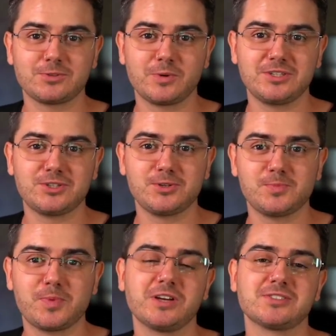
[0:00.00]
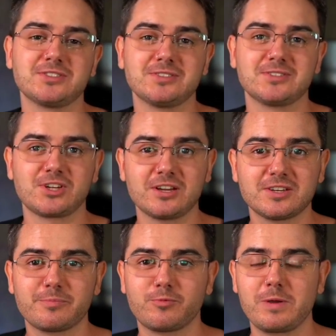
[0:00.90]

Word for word: 22 person startup.